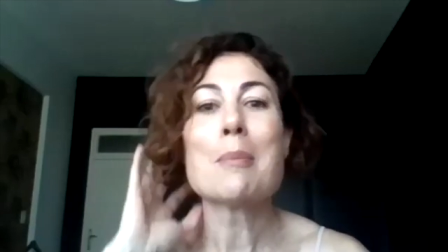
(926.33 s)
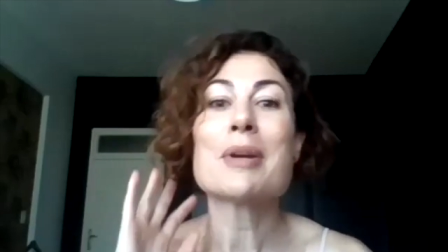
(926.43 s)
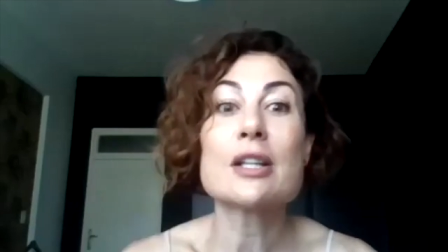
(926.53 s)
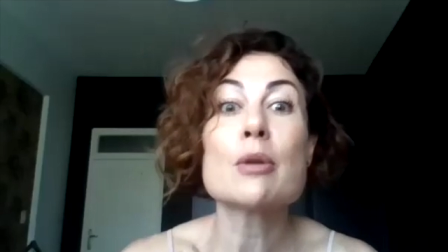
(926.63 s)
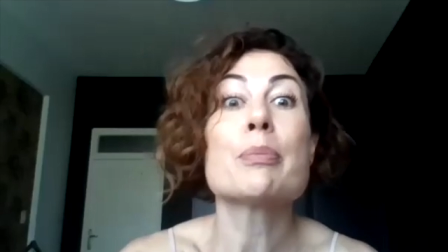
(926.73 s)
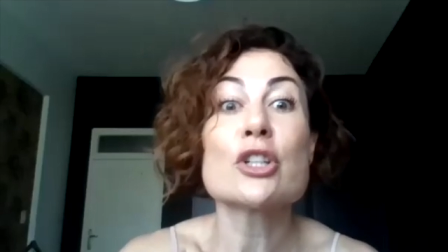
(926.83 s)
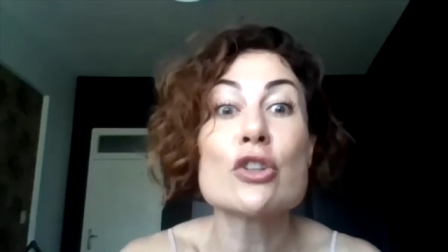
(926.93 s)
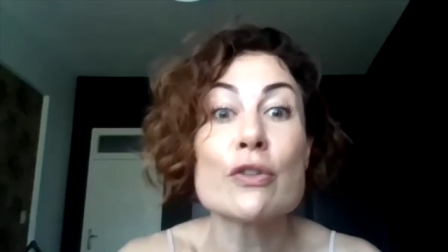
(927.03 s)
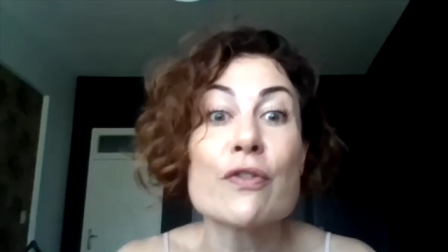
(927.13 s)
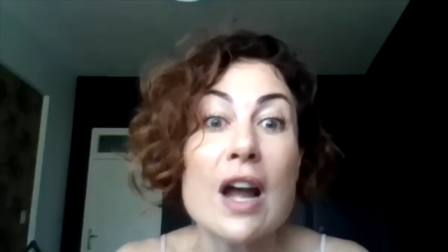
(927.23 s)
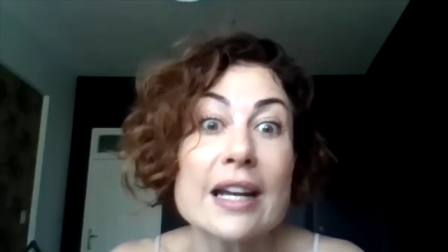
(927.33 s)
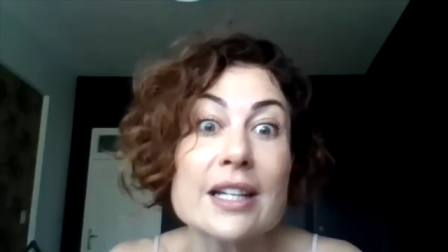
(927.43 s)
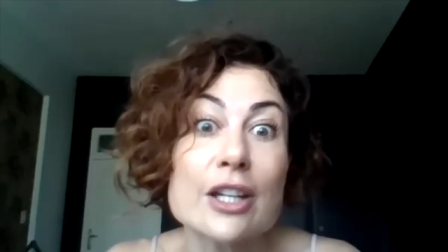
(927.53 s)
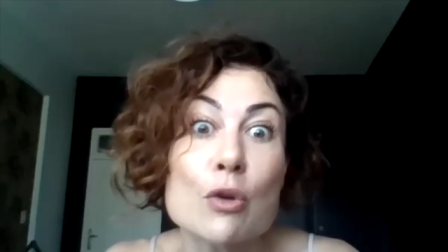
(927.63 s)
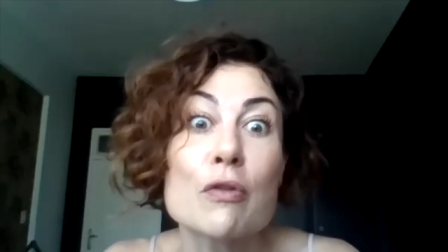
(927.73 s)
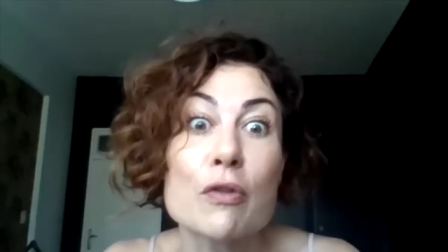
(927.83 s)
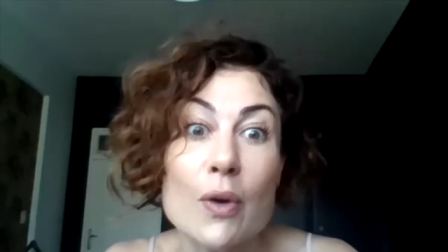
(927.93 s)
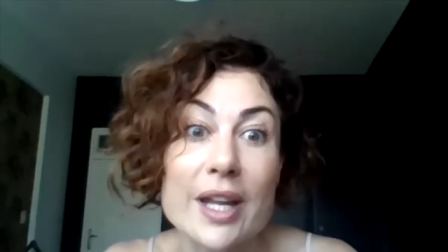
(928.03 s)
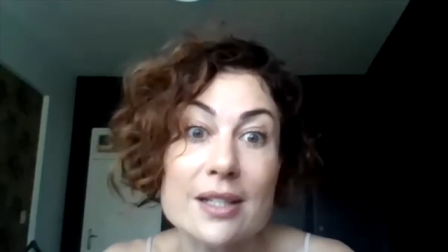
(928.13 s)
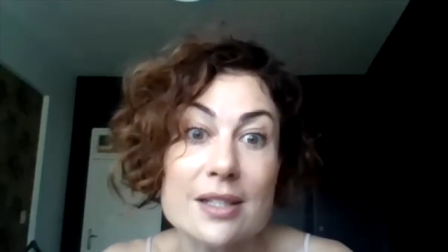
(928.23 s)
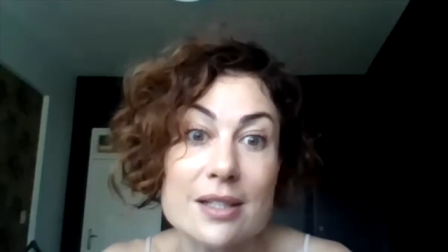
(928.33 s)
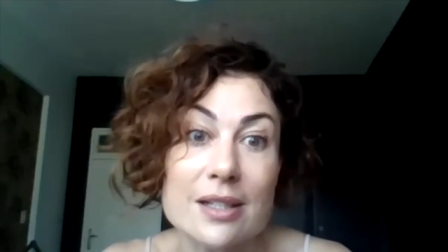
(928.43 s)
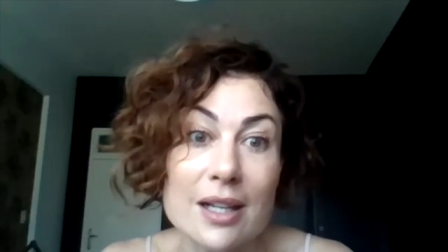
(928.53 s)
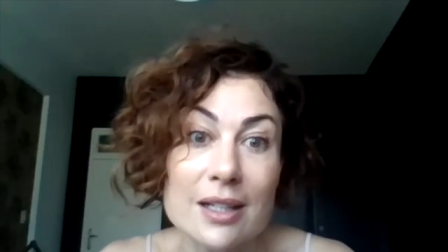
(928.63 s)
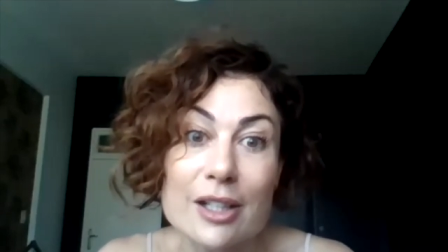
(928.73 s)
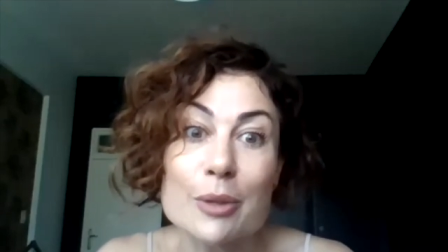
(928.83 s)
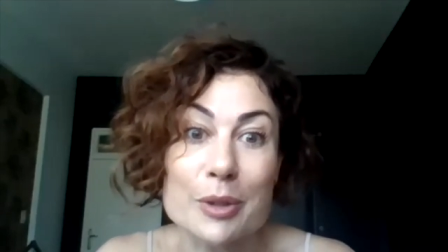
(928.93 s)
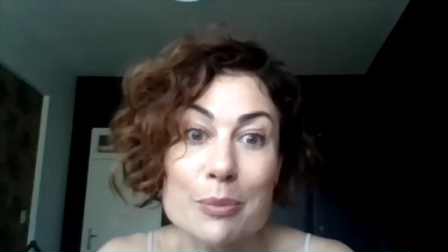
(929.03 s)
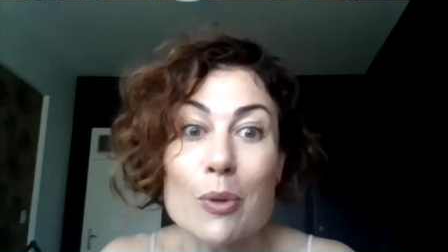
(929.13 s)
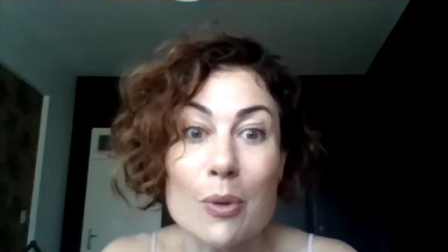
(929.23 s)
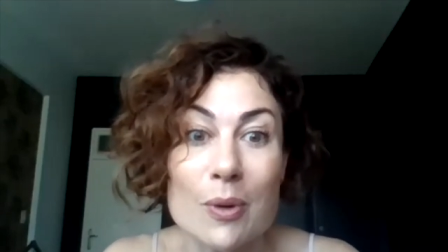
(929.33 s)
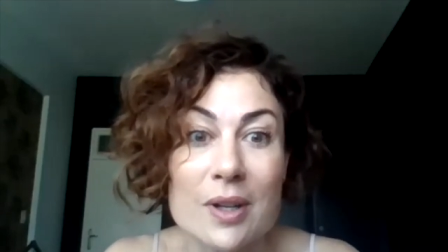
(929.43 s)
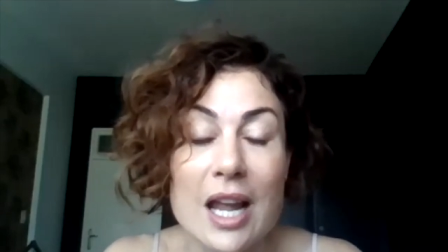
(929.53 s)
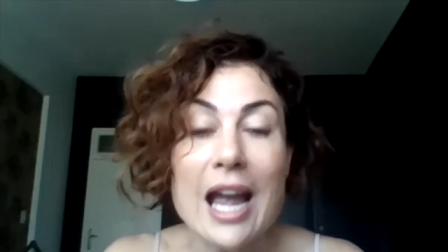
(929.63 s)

but but you finding your voice a little bit more